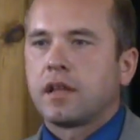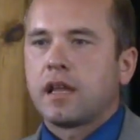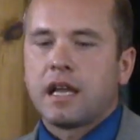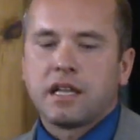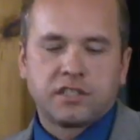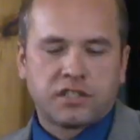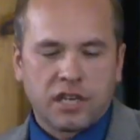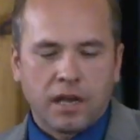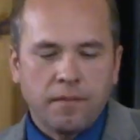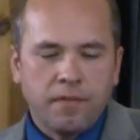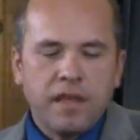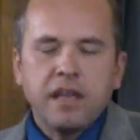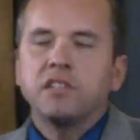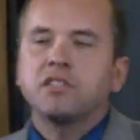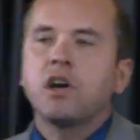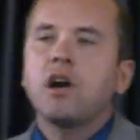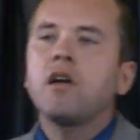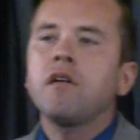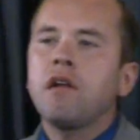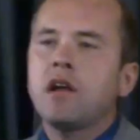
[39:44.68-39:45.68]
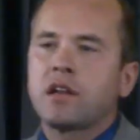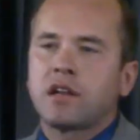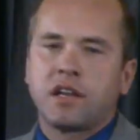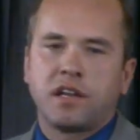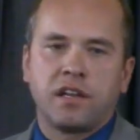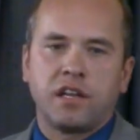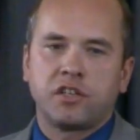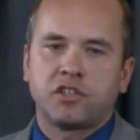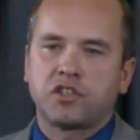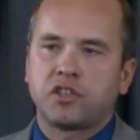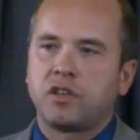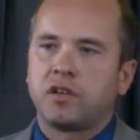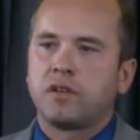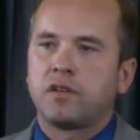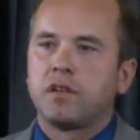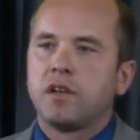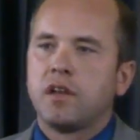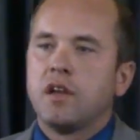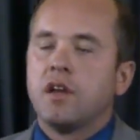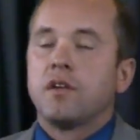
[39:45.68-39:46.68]
And some things are unconditional.
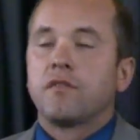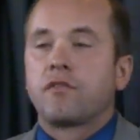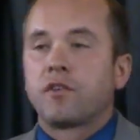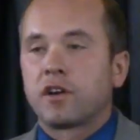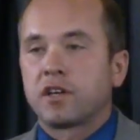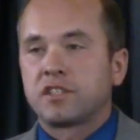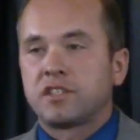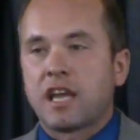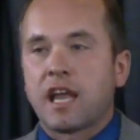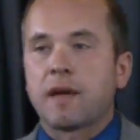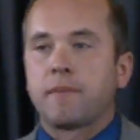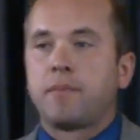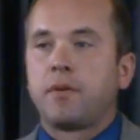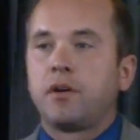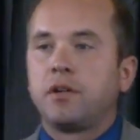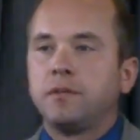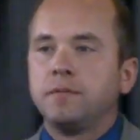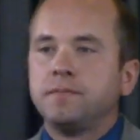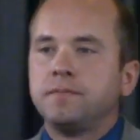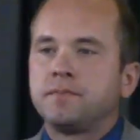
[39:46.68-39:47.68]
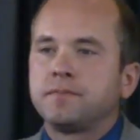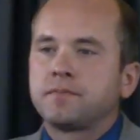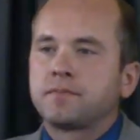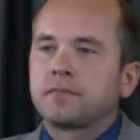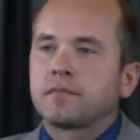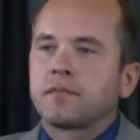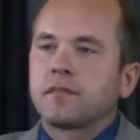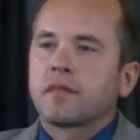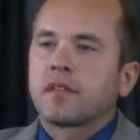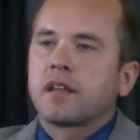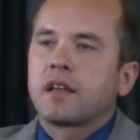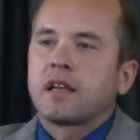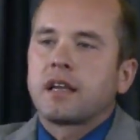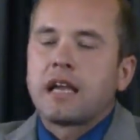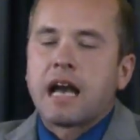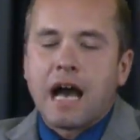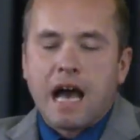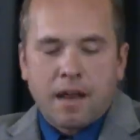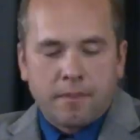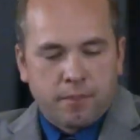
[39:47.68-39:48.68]
For example,
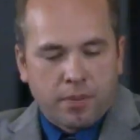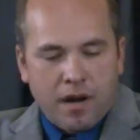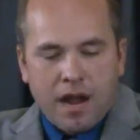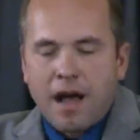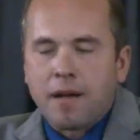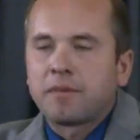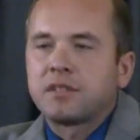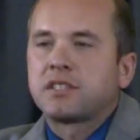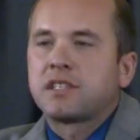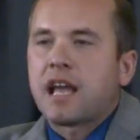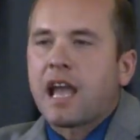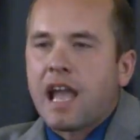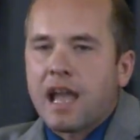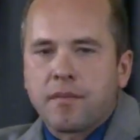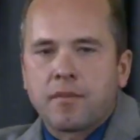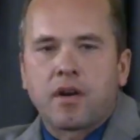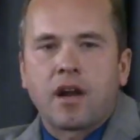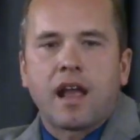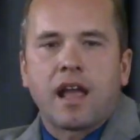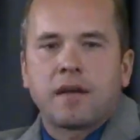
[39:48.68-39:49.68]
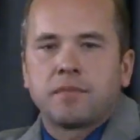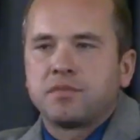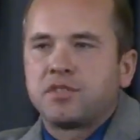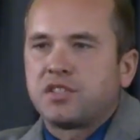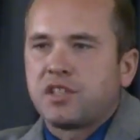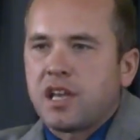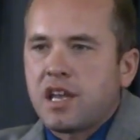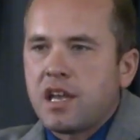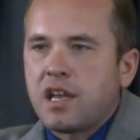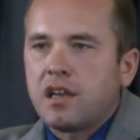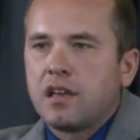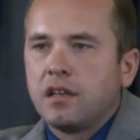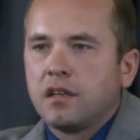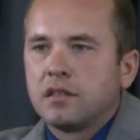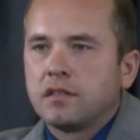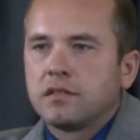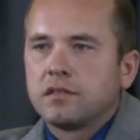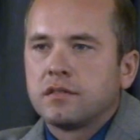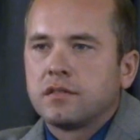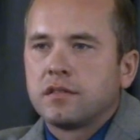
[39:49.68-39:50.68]
God promised to Abraham's
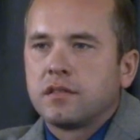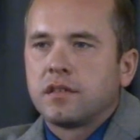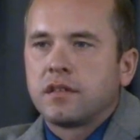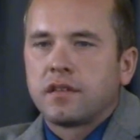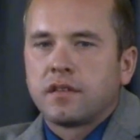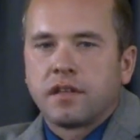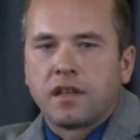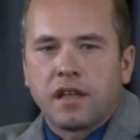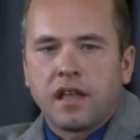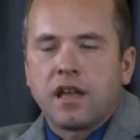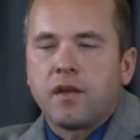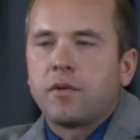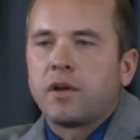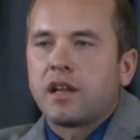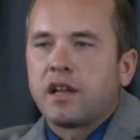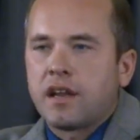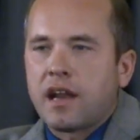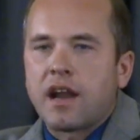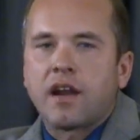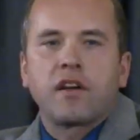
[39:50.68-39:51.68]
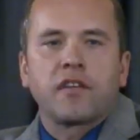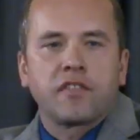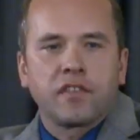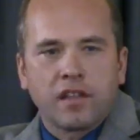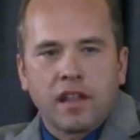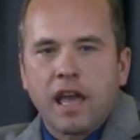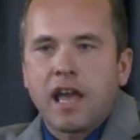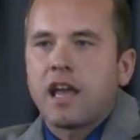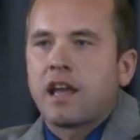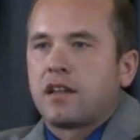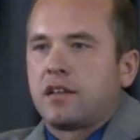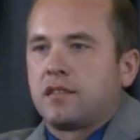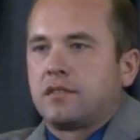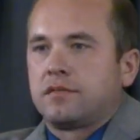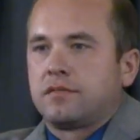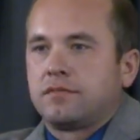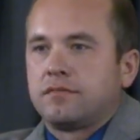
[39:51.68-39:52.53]
seed that he would inherit the land.